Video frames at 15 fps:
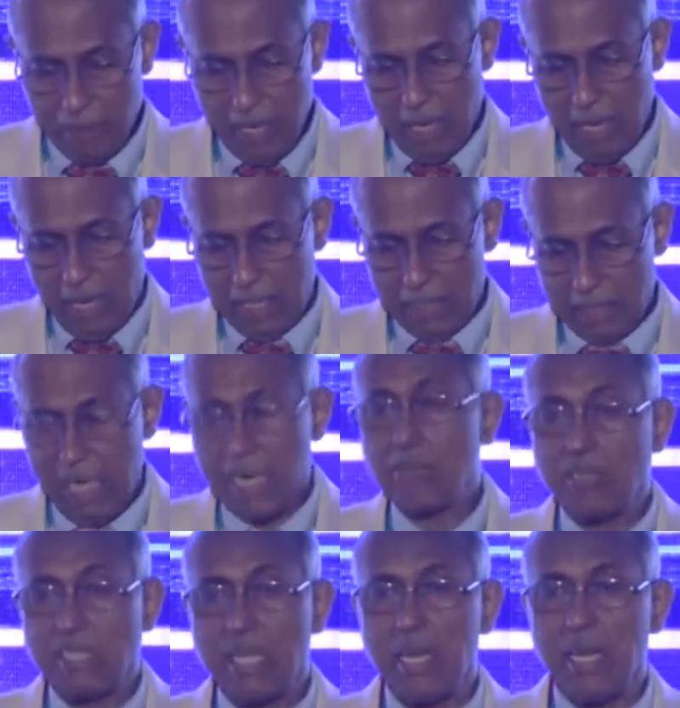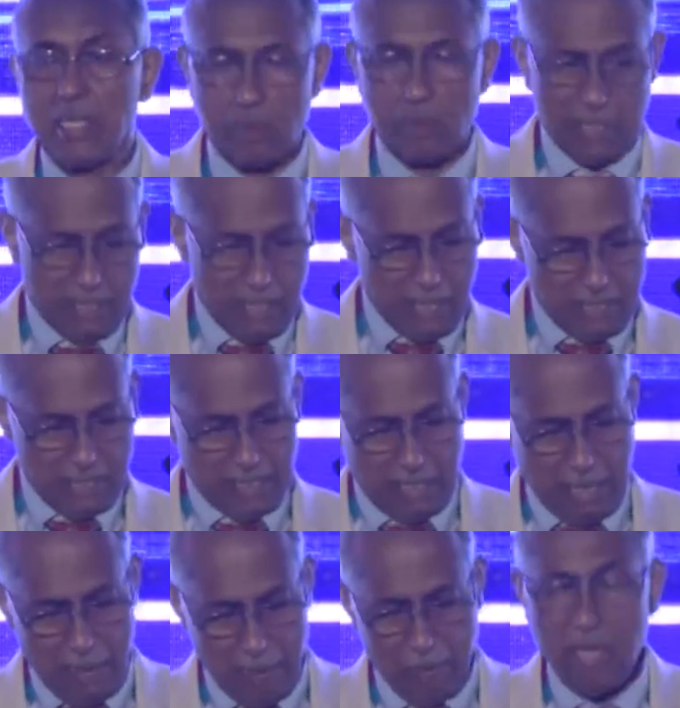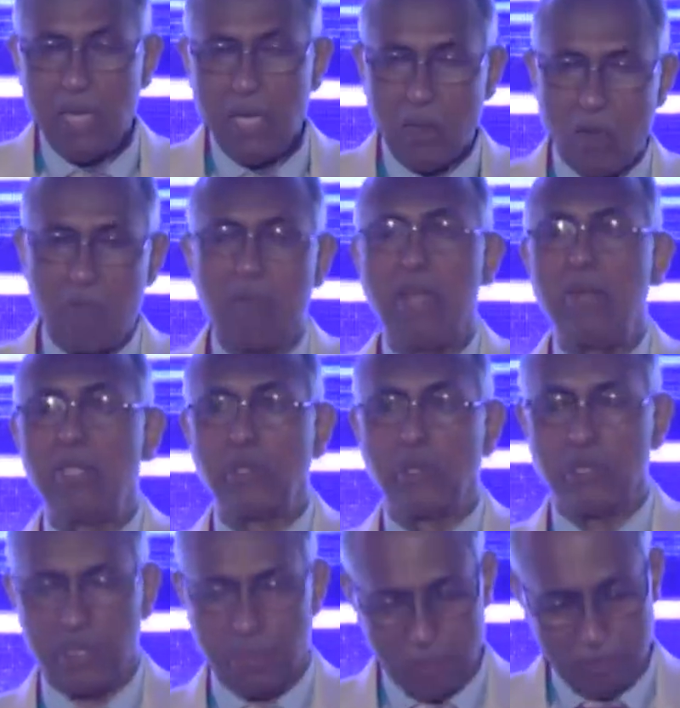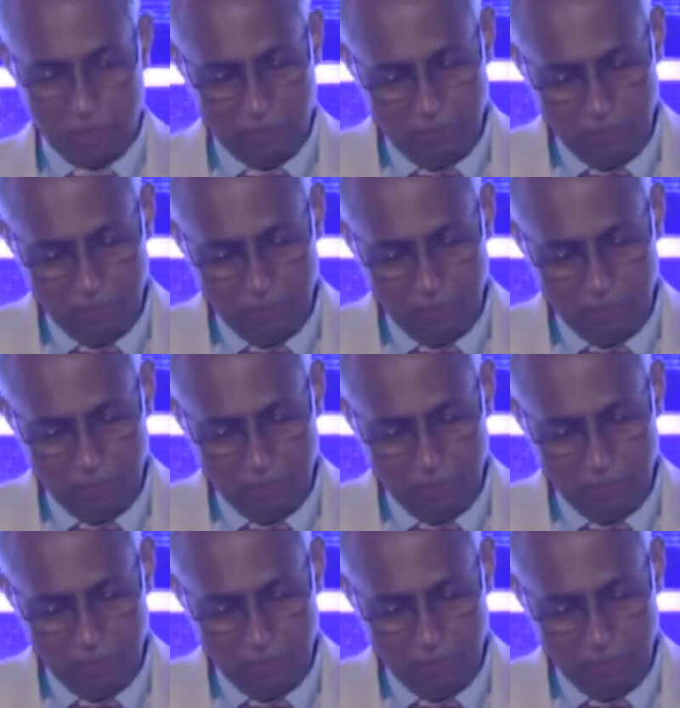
and transvaginal uterine artery clamp. Hopefully, I will show you tomorrow.